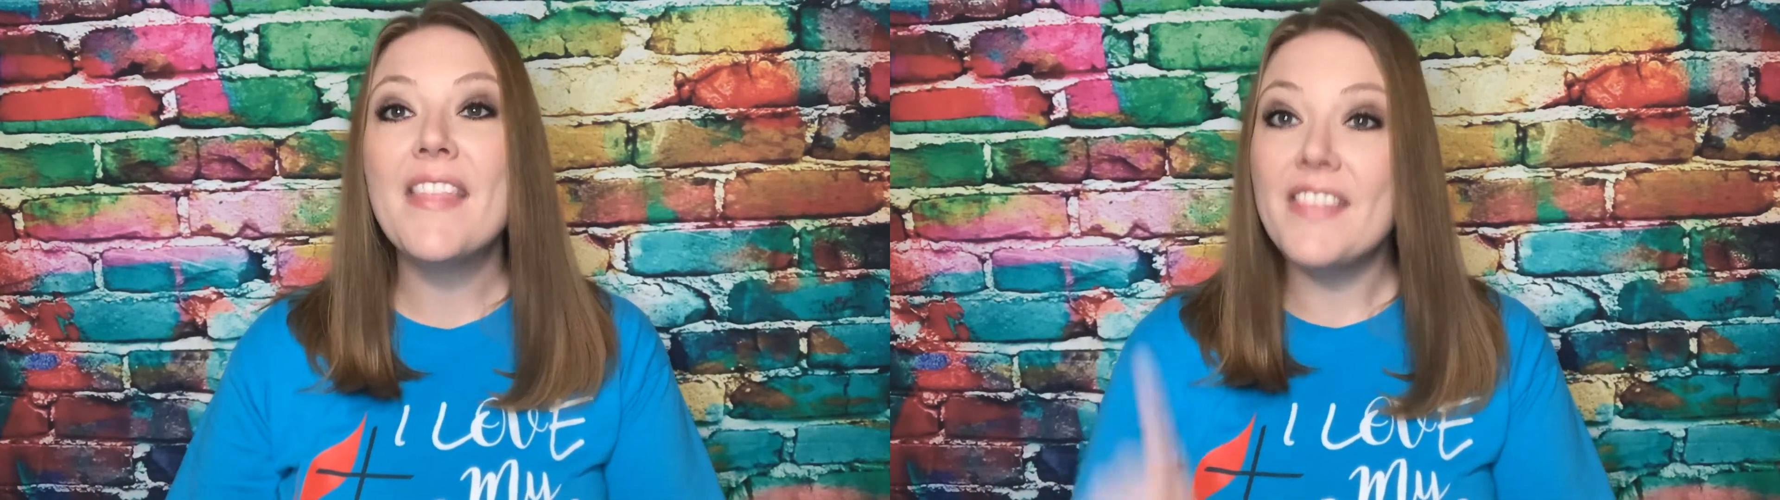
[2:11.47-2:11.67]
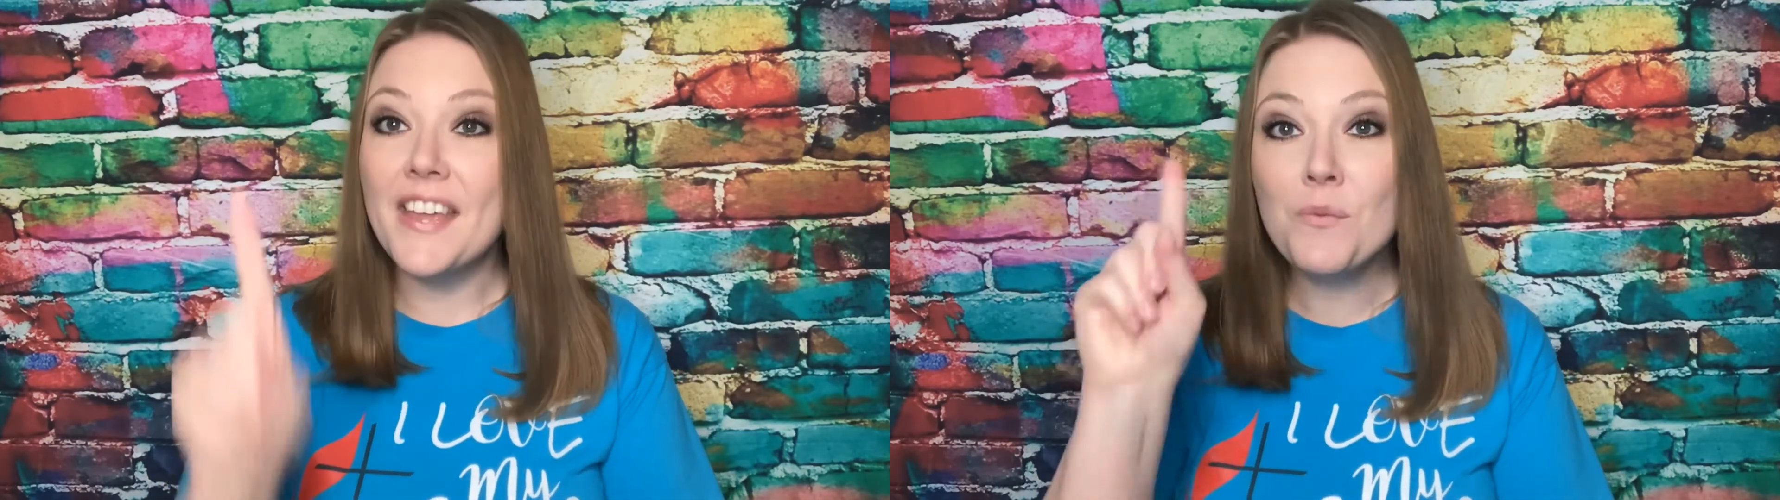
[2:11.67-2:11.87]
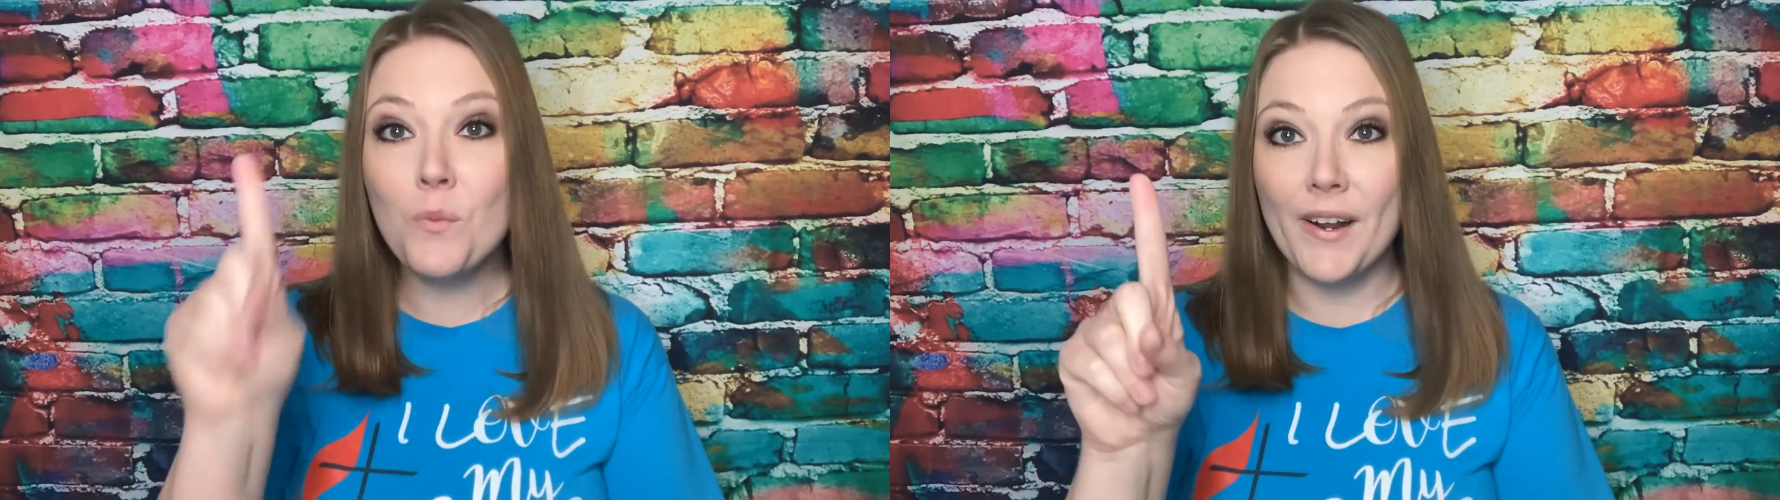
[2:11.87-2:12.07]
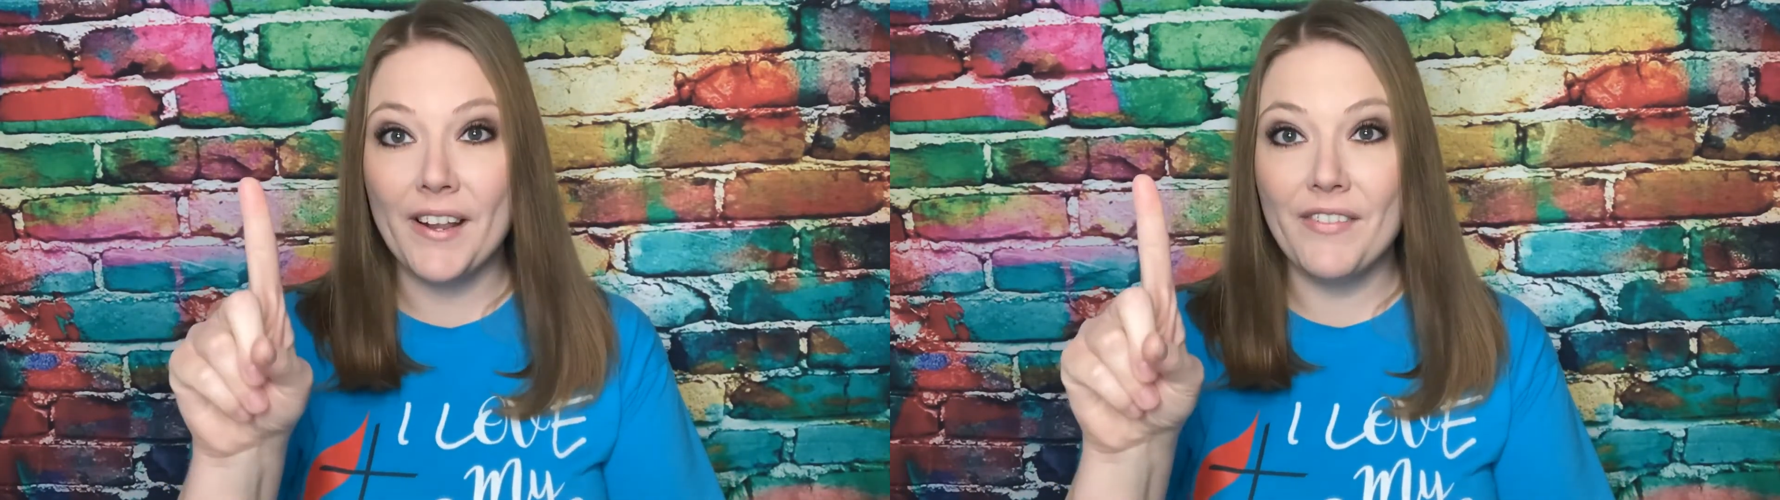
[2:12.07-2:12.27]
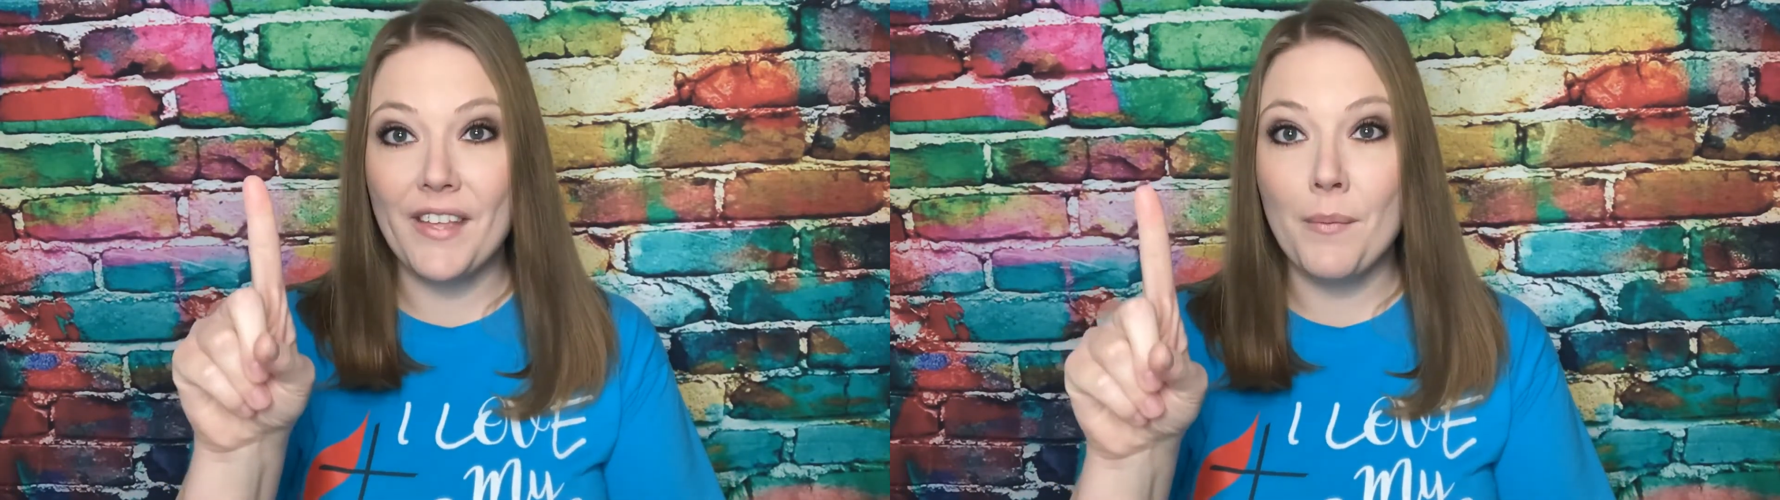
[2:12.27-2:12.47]
Then one
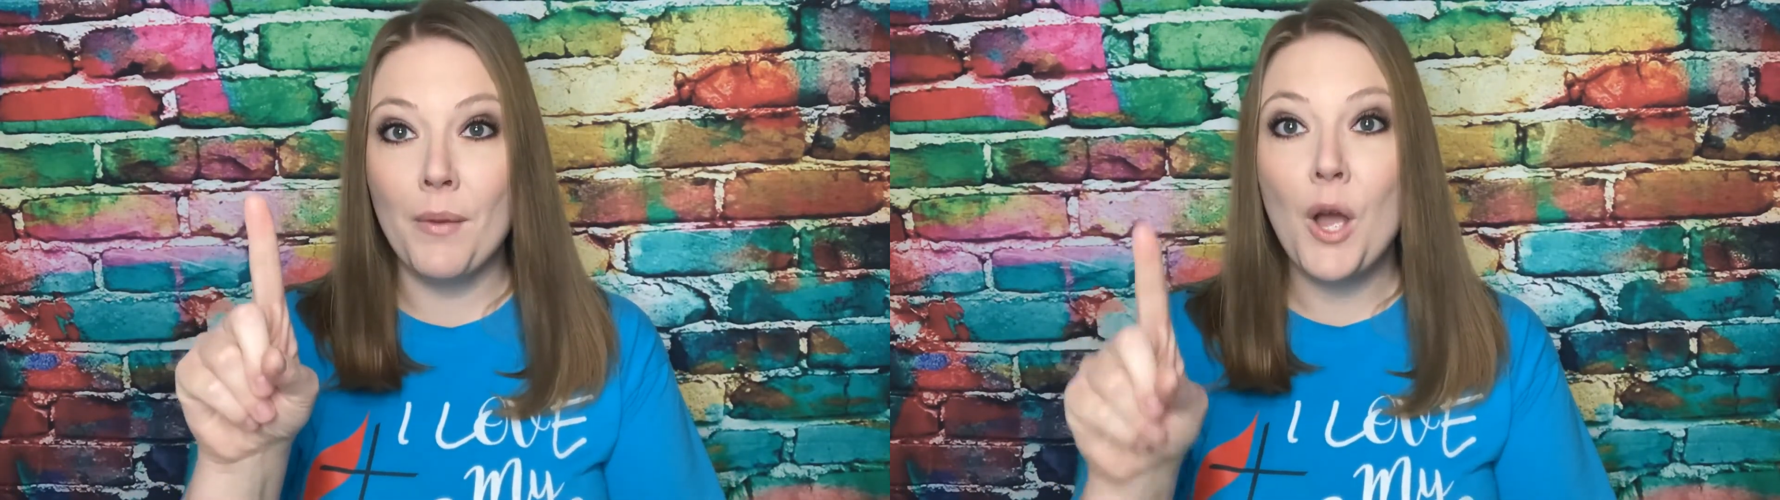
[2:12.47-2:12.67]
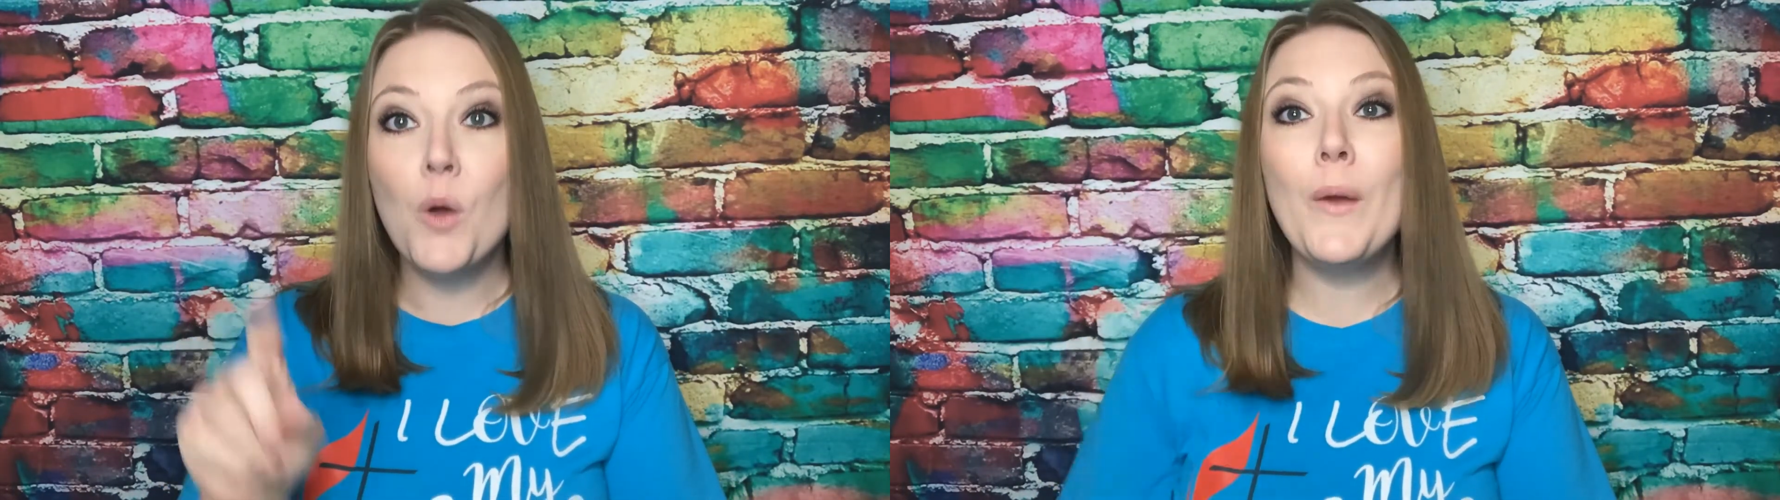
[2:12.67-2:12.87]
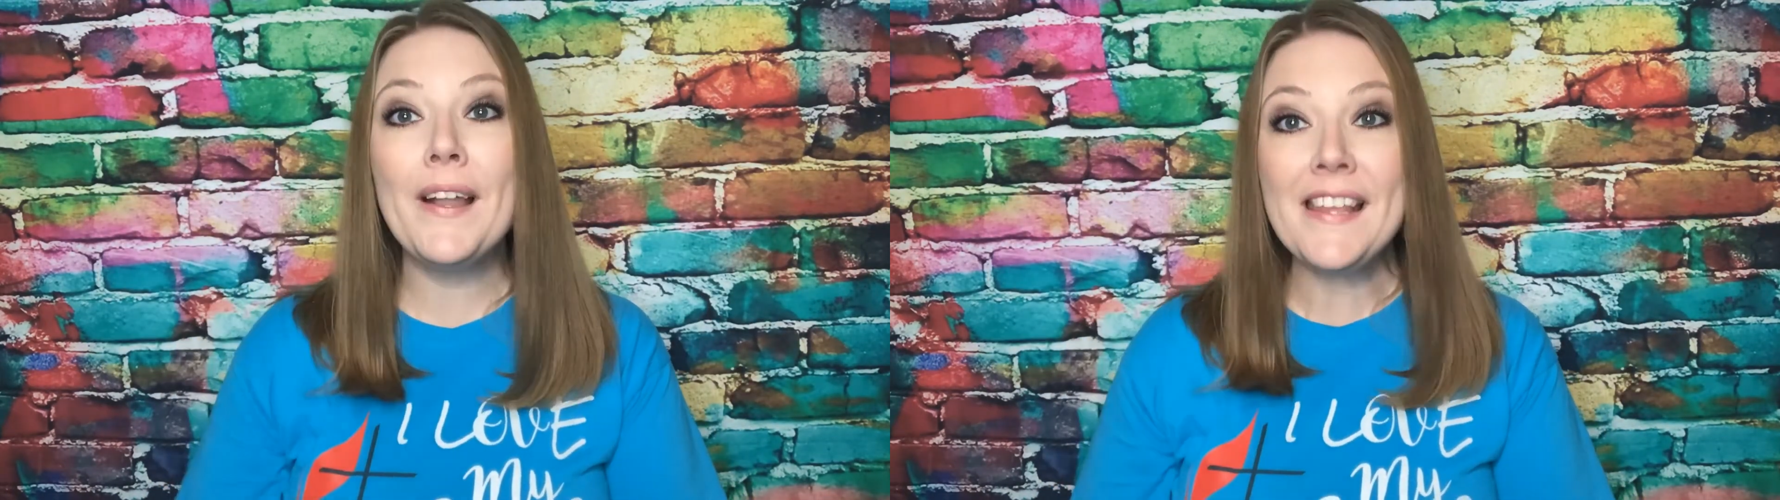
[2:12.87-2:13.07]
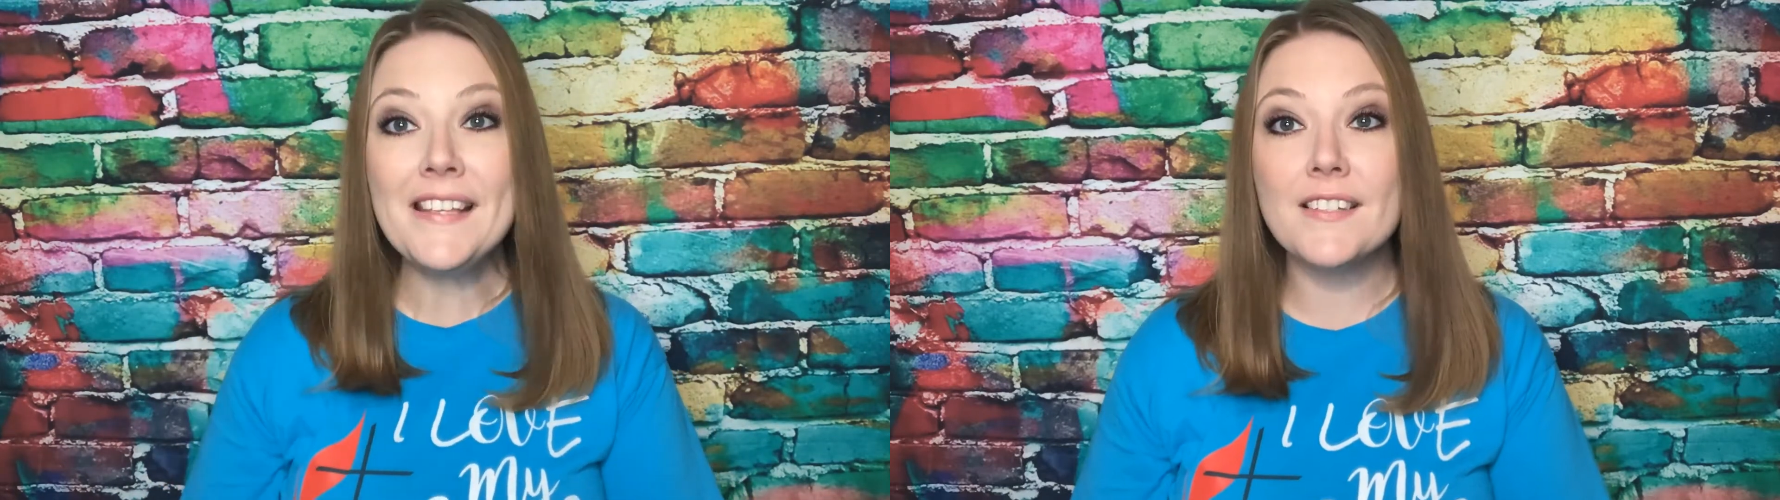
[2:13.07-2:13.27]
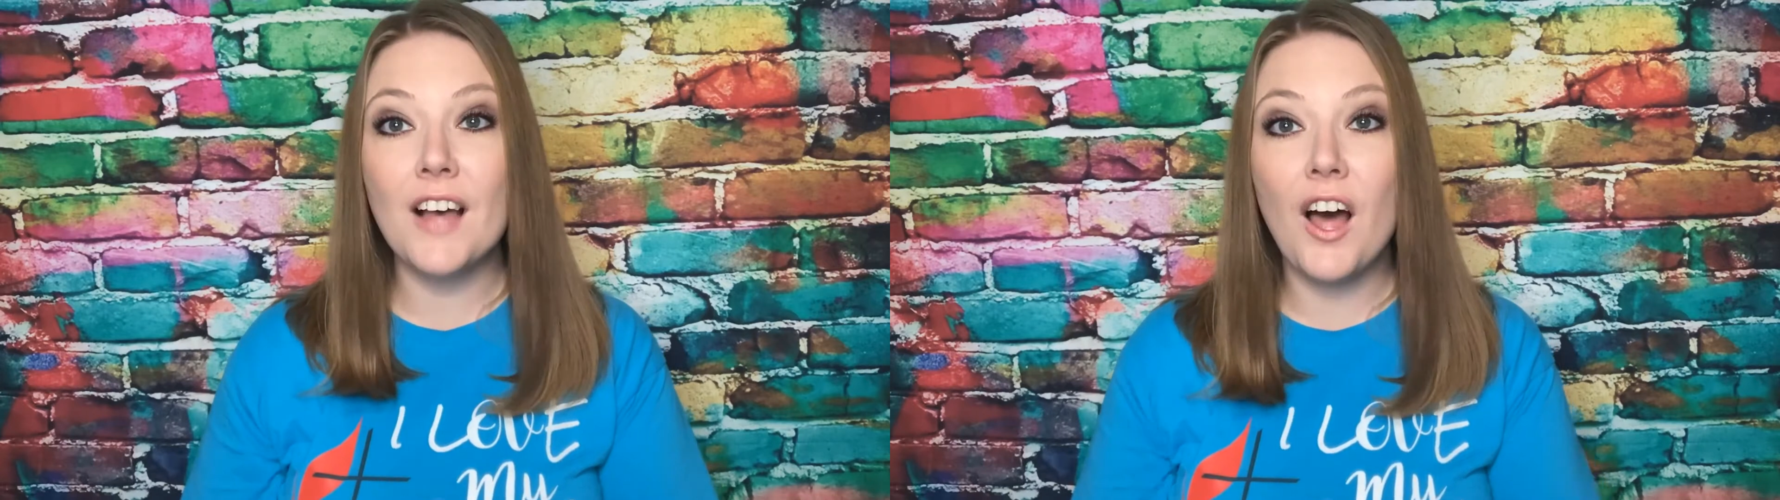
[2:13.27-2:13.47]
of them, when he
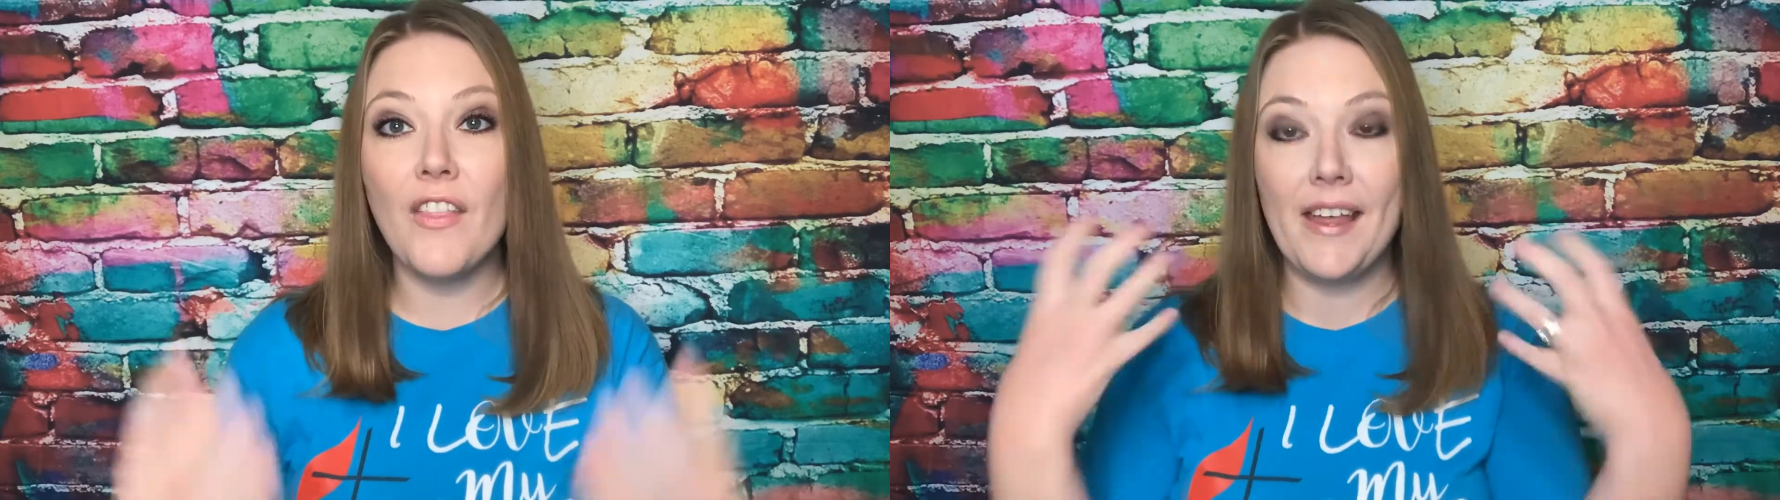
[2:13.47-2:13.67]
saw